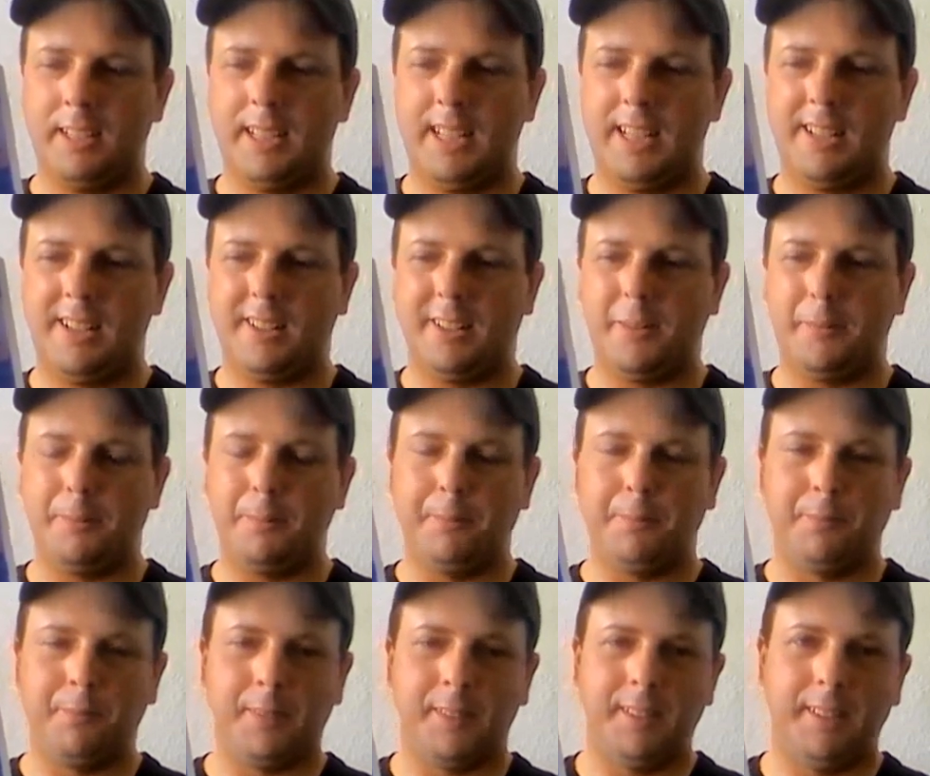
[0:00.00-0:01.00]
and
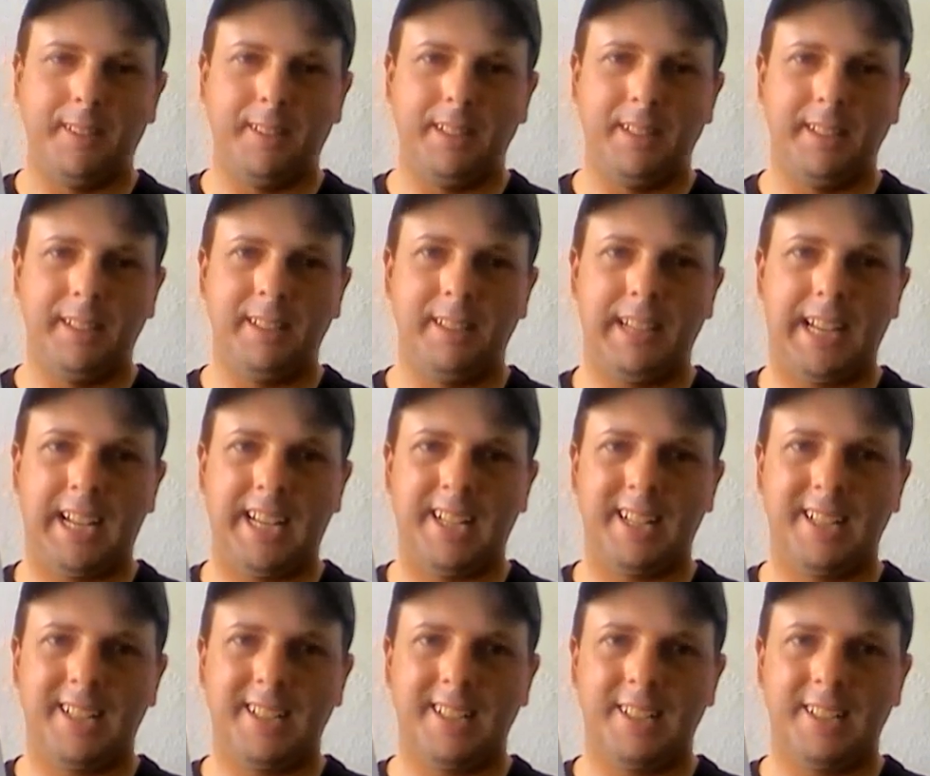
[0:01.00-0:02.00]
that
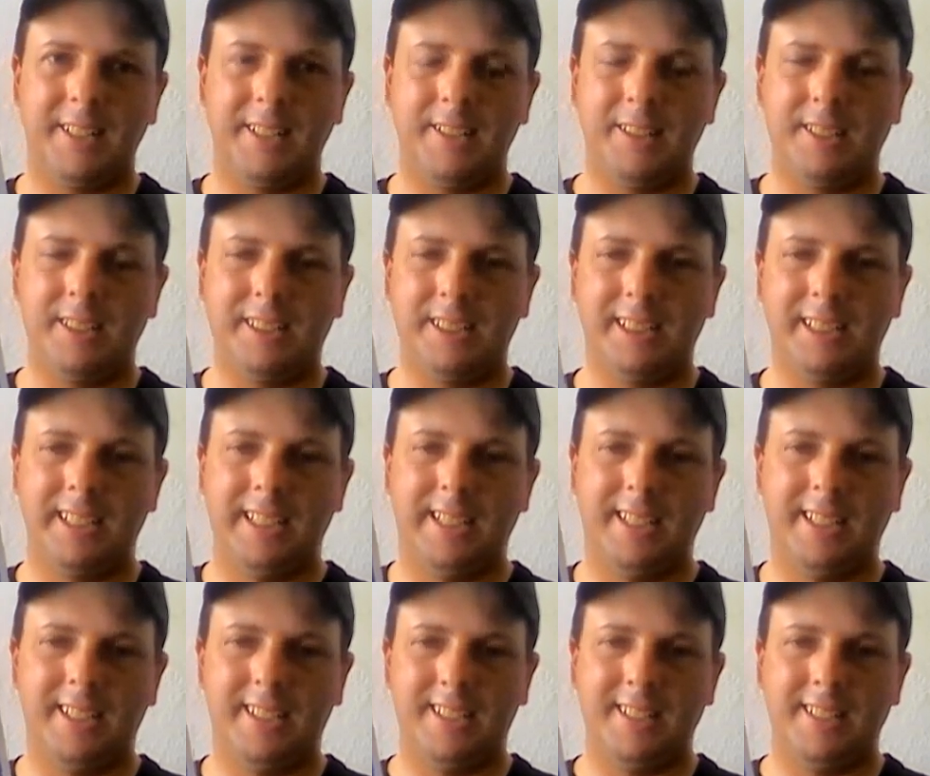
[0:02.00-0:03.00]
he
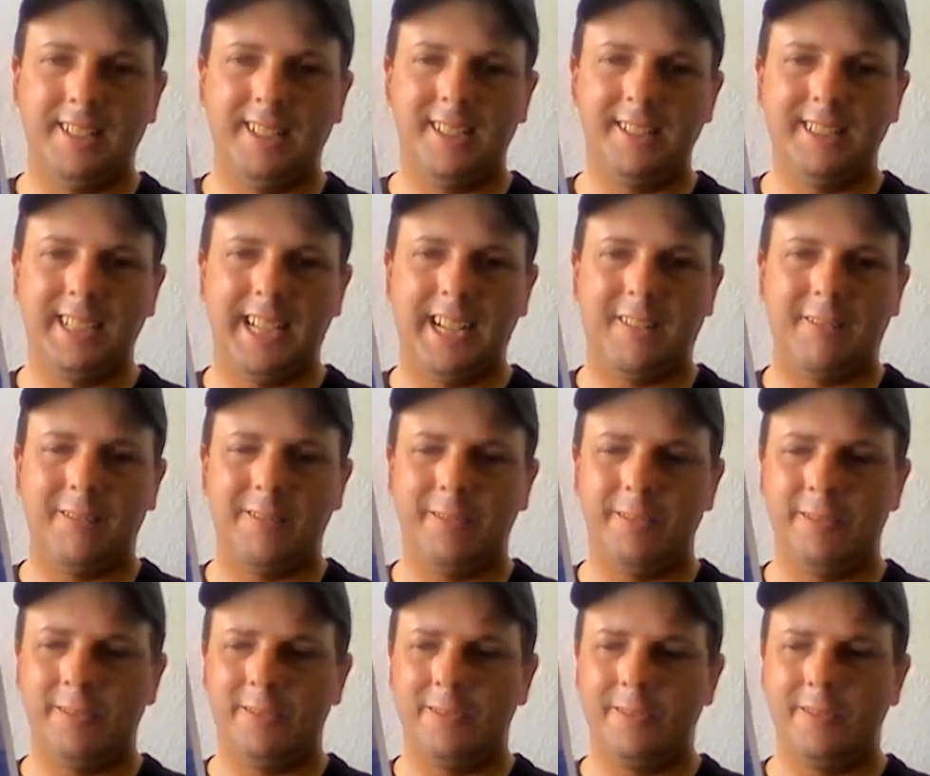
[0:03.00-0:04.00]
could cut down
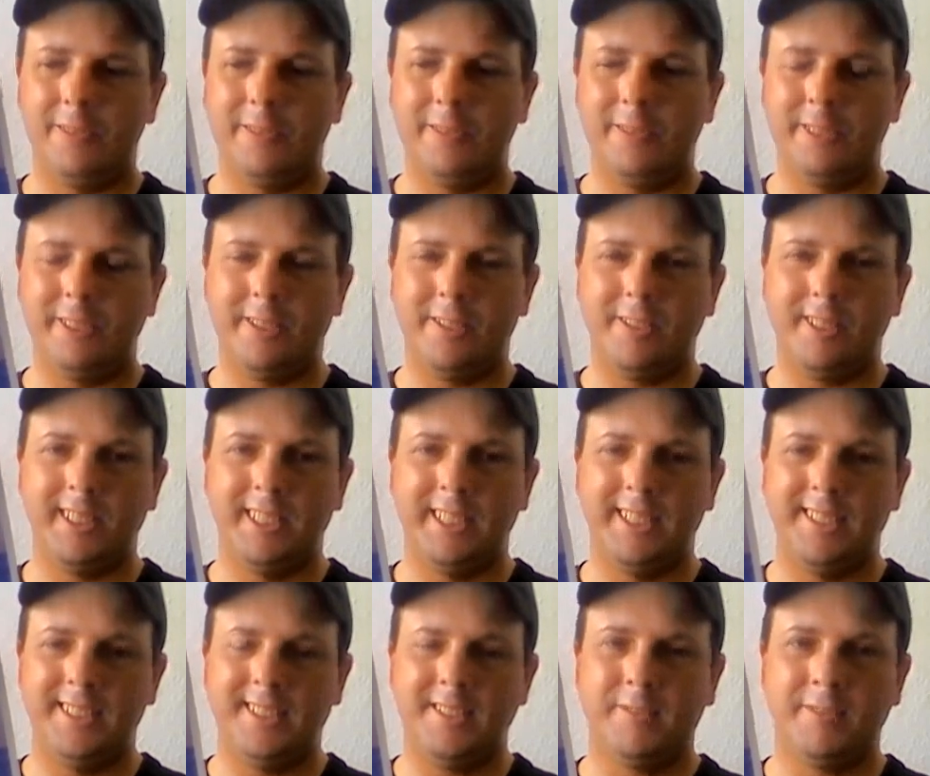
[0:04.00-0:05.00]

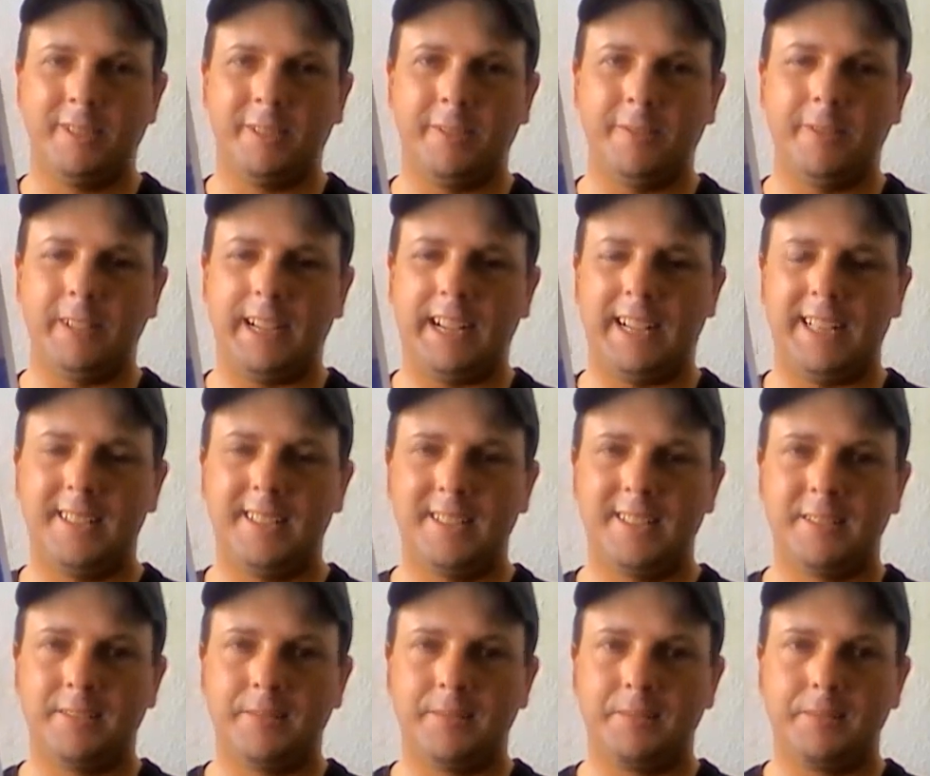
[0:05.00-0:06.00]
trees real
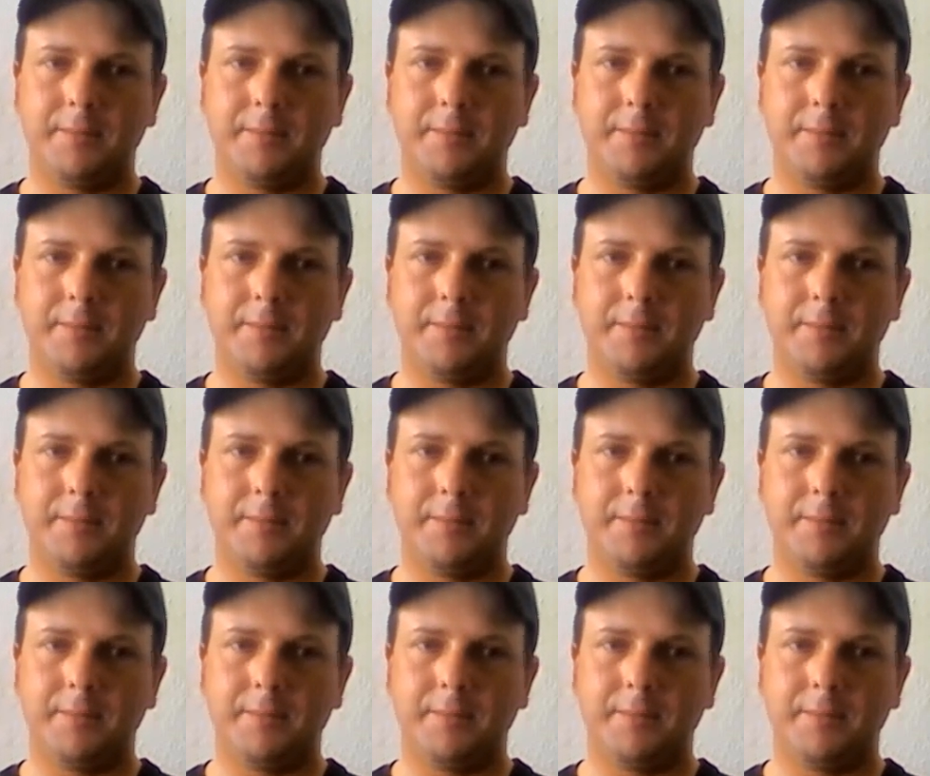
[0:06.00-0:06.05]
fast.